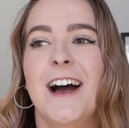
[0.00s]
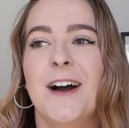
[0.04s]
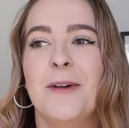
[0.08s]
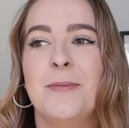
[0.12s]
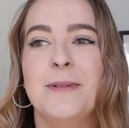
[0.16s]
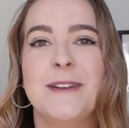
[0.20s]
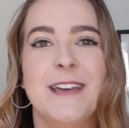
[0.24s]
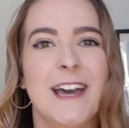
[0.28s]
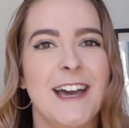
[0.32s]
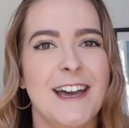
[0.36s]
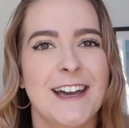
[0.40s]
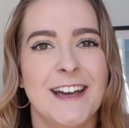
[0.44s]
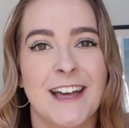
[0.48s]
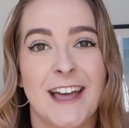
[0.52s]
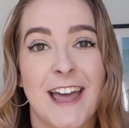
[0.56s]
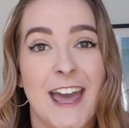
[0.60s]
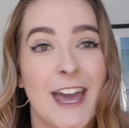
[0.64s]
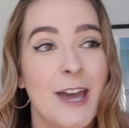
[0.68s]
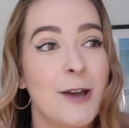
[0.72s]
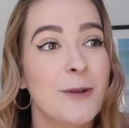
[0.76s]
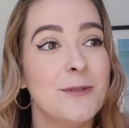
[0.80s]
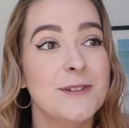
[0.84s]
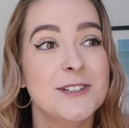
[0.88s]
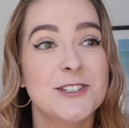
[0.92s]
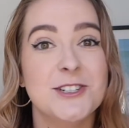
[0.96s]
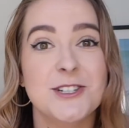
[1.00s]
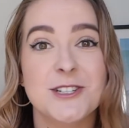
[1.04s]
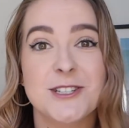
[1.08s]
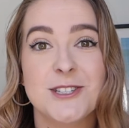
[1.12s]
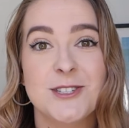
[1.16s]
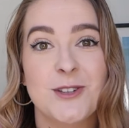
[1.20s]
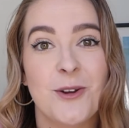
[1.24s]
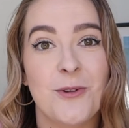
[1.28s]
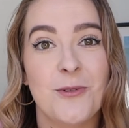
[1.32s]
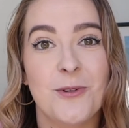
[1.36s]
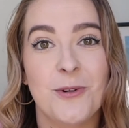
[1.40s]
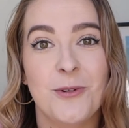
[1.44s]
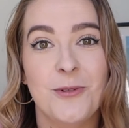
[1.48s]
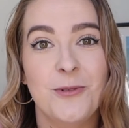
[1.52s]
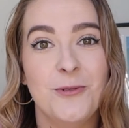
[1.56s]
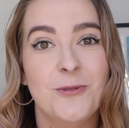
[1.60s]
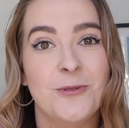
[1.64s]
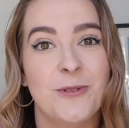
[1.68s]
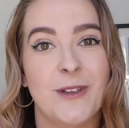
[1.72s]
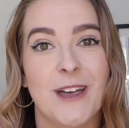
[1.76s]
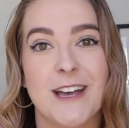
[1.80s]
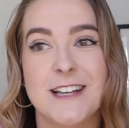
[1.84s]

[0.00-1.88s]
But yeah, it was just so cool,